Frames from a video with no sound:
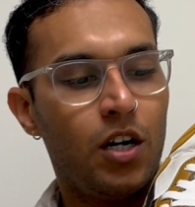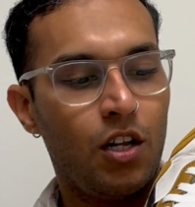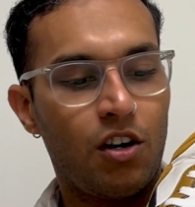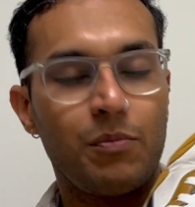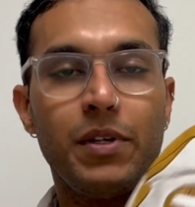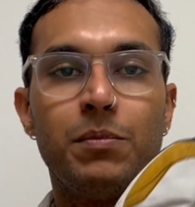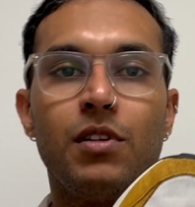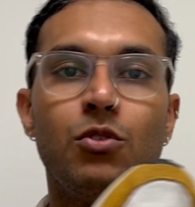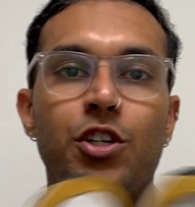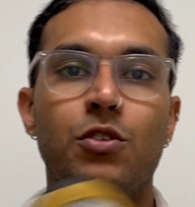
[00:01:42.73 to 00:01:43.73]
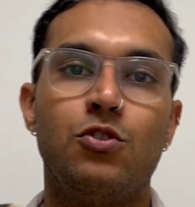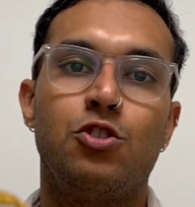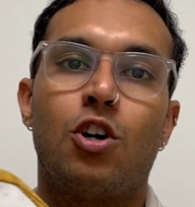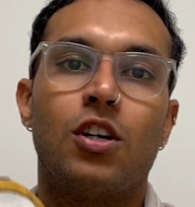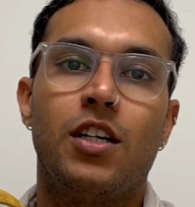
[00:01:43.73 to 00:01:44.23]
a lot of people would use
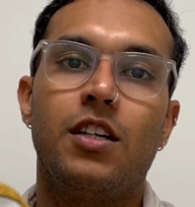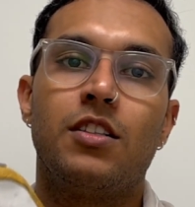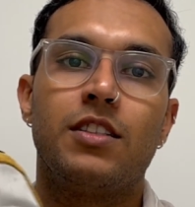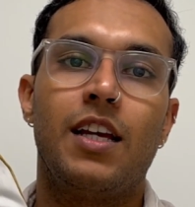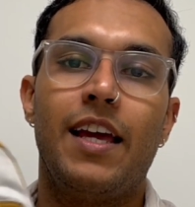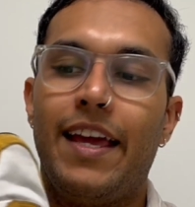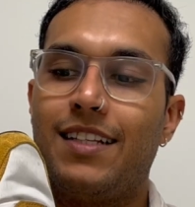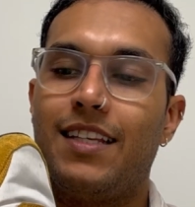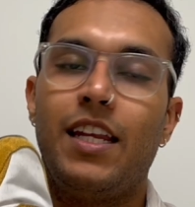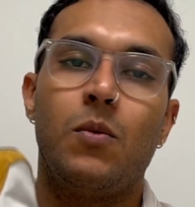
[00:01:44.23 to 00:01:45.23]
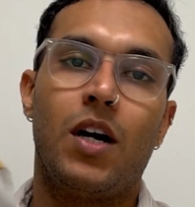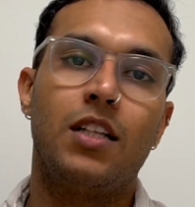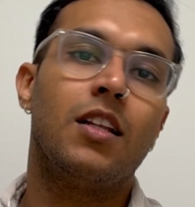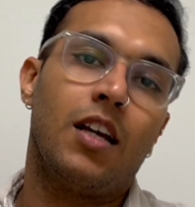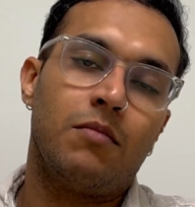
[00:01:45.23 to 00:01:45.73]
Jogger
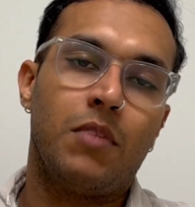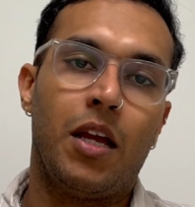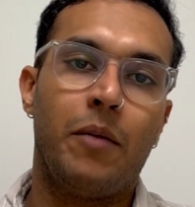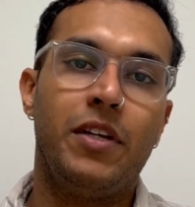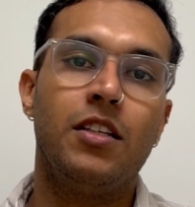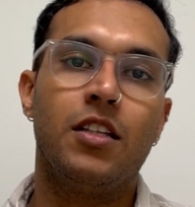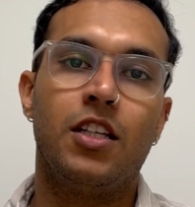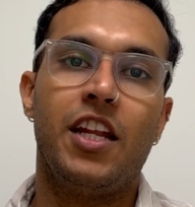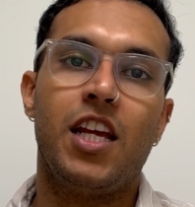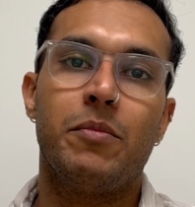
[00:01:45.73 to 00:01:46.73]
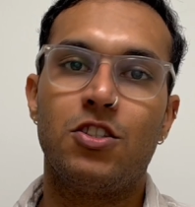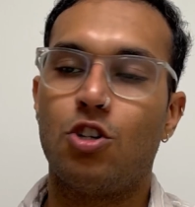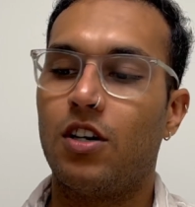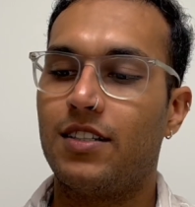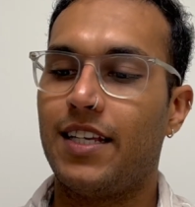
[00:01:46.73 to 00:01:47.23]
X81. I mean, the name is
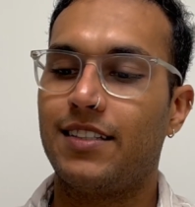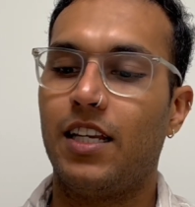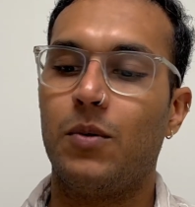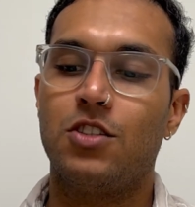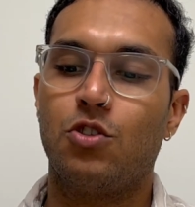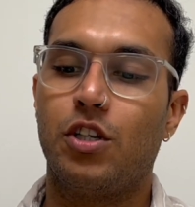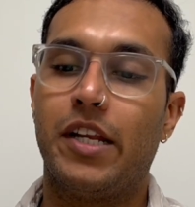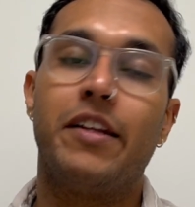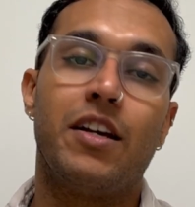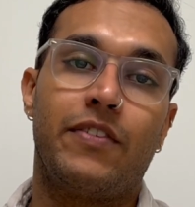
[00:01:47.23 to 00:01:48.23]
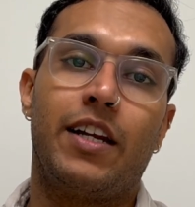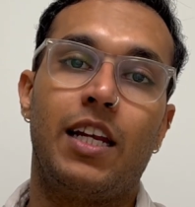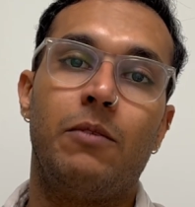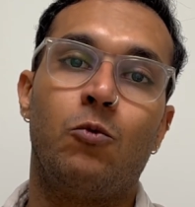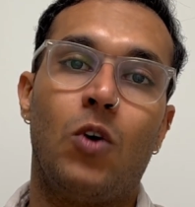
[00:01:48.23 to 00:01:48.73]
Joggers X81, so that
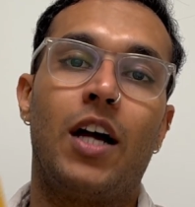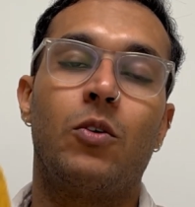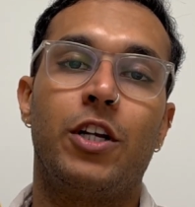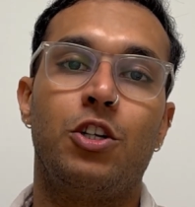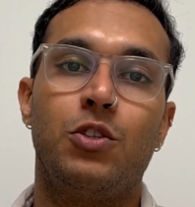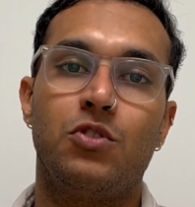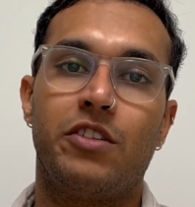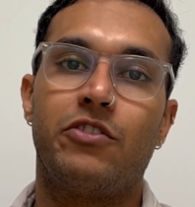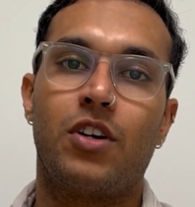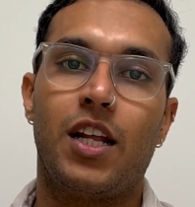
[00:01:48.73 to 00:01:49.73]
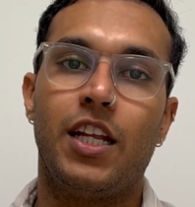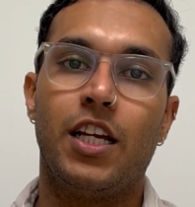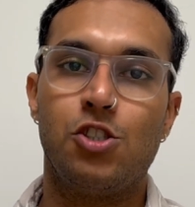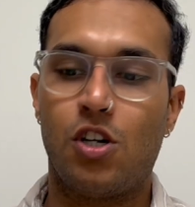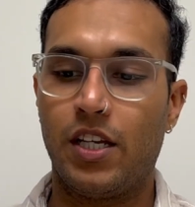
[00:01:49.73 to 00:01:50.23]
definitely are going to use it for running
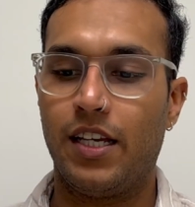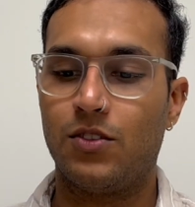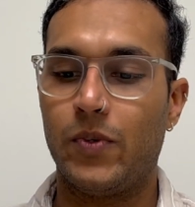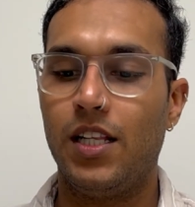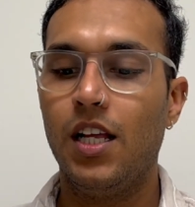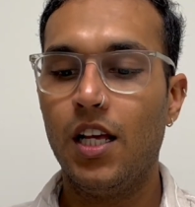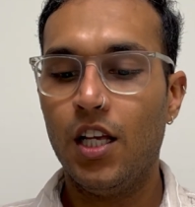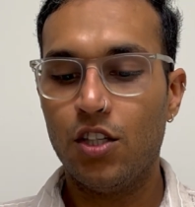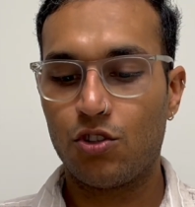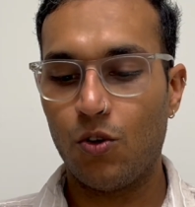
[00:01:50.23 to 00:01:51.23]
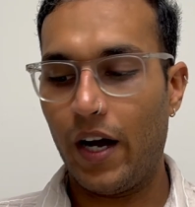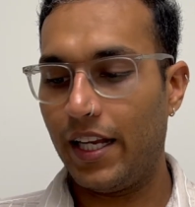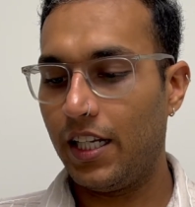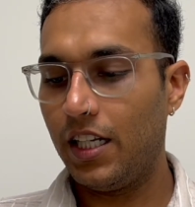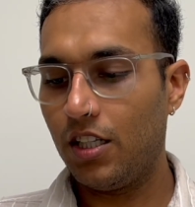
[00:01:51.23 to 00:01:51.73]
and jogging as well. So I
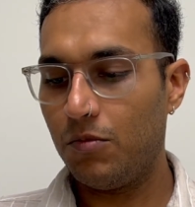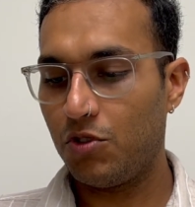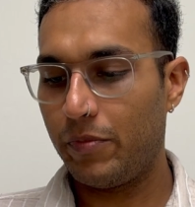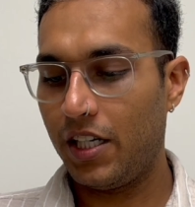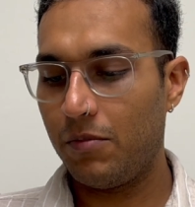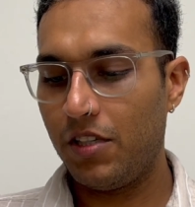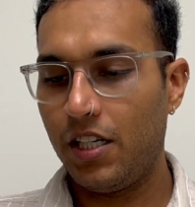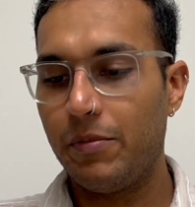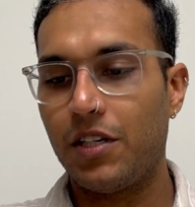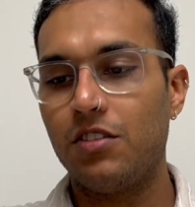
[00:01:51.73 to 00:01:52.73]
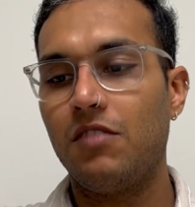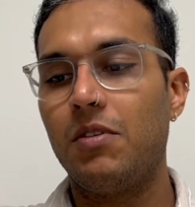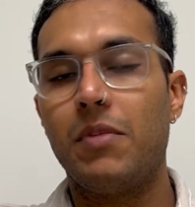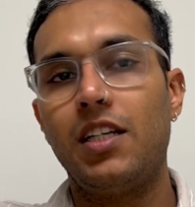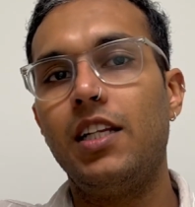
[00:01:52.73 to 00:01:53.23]
think in terms of breathability, because of the
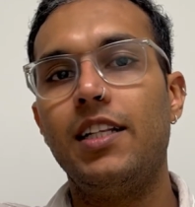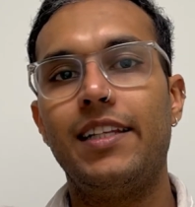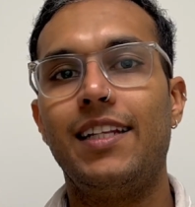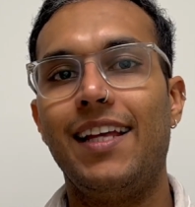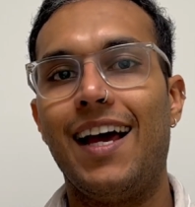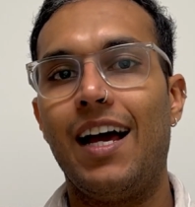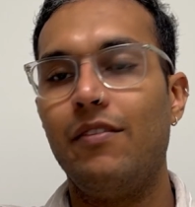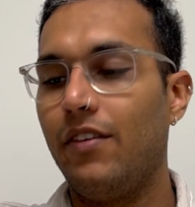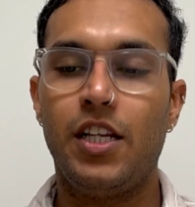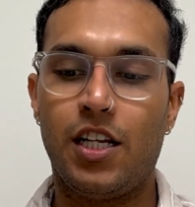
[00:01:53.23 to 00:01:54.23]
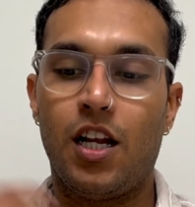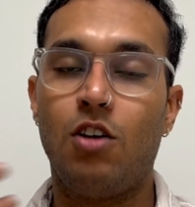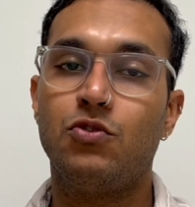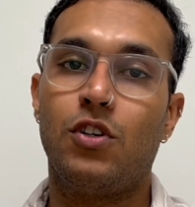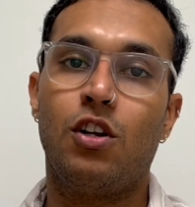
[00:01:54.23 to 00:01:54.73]
material that they have, it
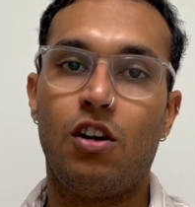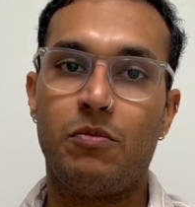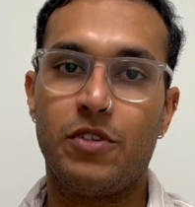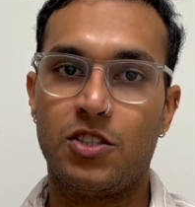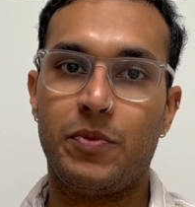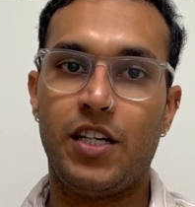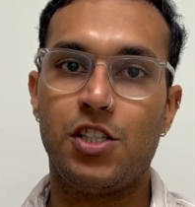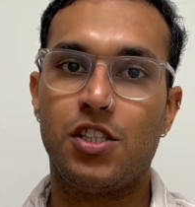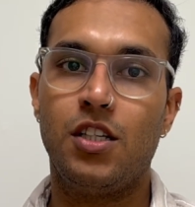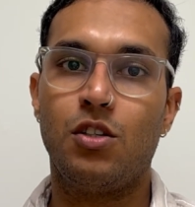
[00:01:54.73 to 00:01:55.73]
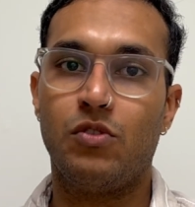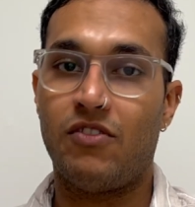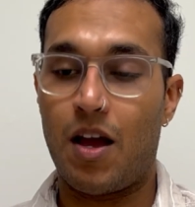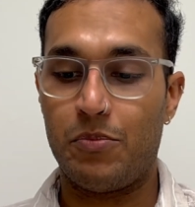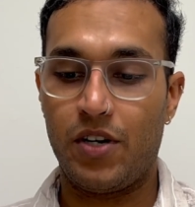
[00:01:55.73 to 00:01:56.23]
allows for a lot of perspiration to
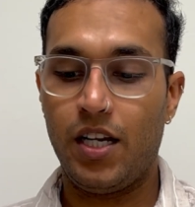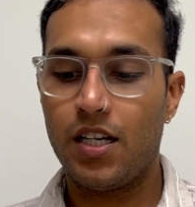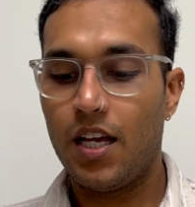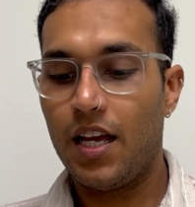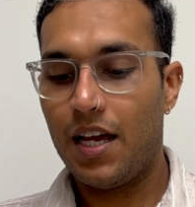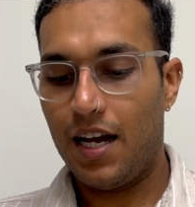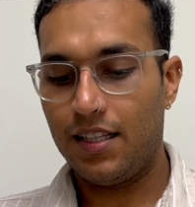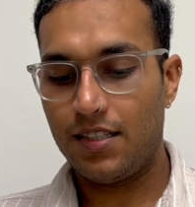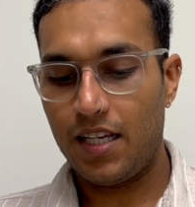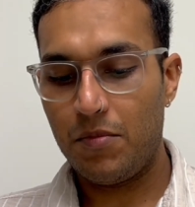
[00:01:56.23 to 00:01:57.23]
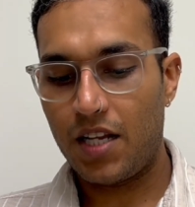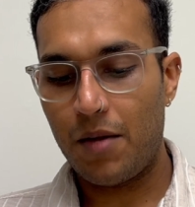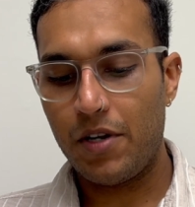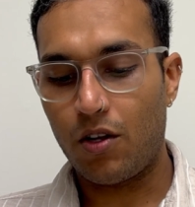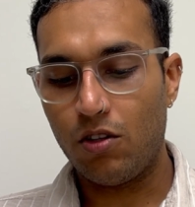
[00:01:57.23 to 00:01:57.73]
evaporate. At the same
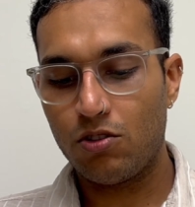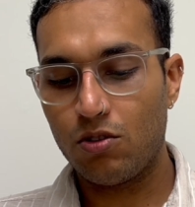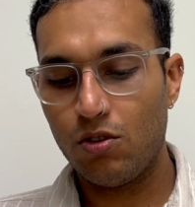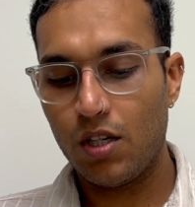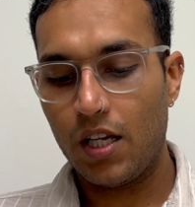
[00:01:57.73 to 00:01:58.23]
time, it also